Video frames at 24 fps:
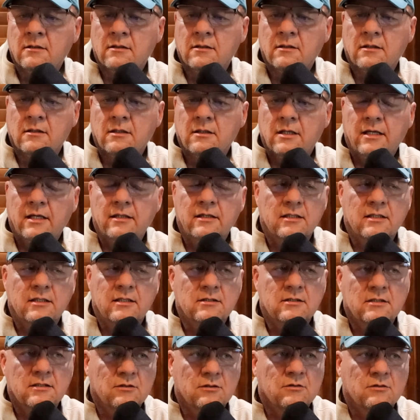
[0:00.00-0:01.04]
And they
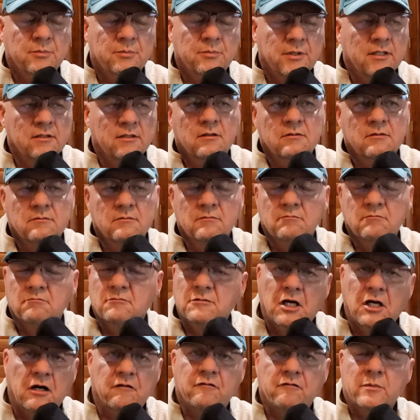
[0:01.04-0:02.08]
still depend on
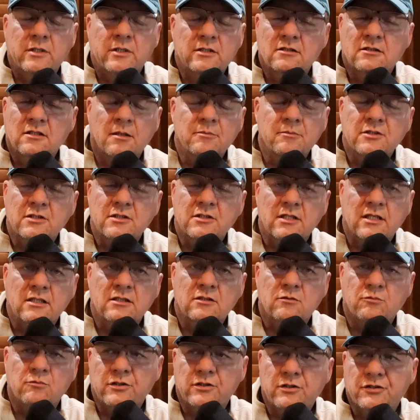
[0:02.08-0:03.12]
government subsidies,
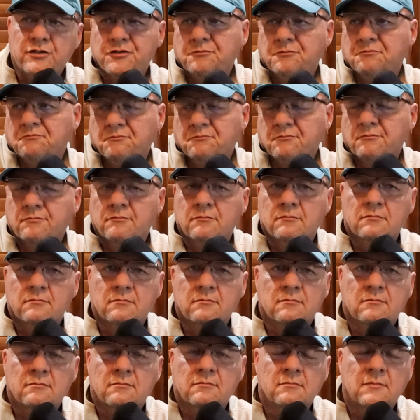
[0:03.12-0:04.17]
which
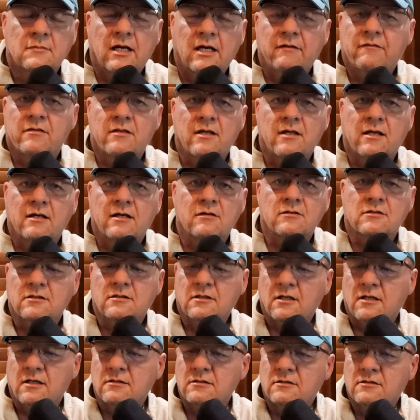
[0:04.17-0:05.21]
everything else
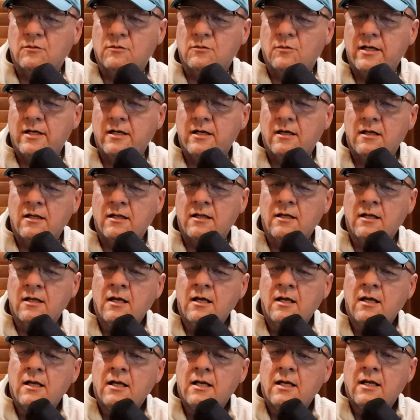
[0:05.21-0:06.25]
does, so why not?
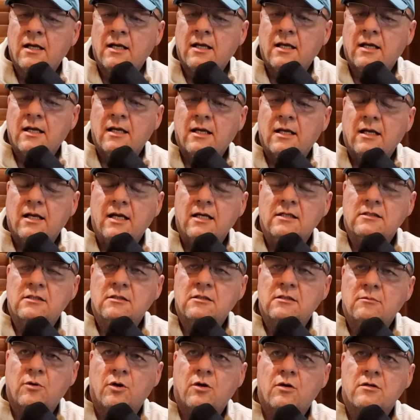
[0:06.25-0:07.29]

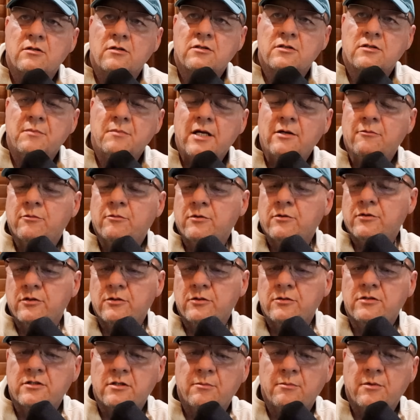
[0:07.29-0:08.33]
SMRs may reduce
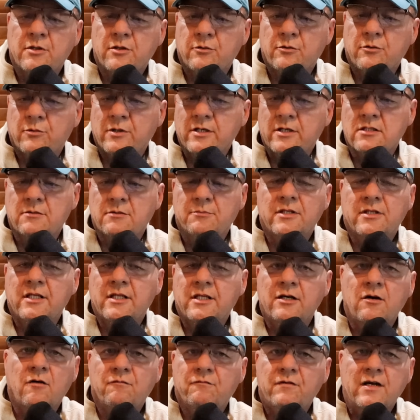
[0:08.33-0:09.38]
some of the risk, but they
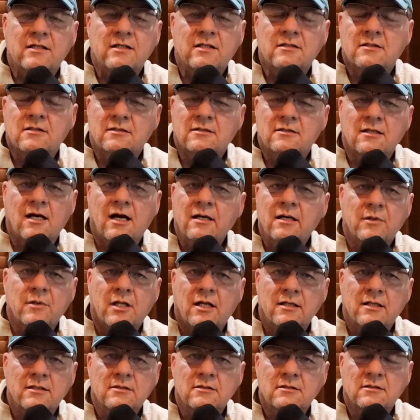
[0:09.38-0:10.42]
don't fix the
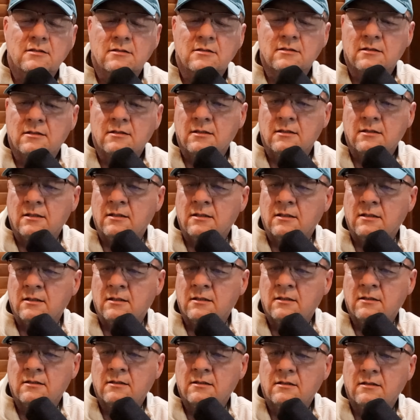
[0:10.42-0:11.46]
timelines.
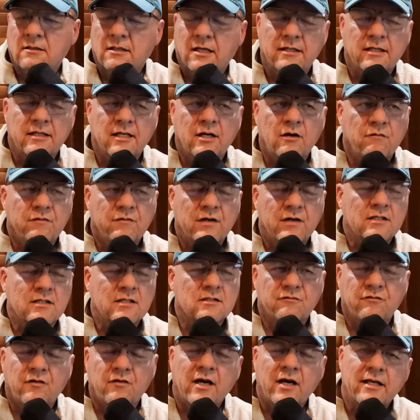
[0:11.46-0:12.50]
And they don't fix the
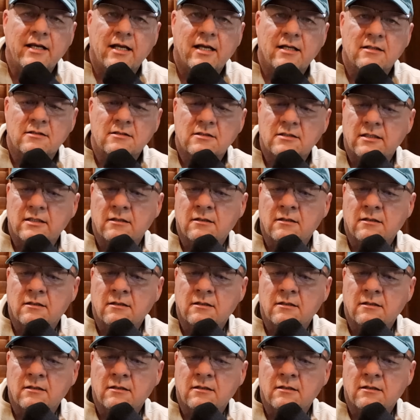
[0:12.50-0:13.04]
financing.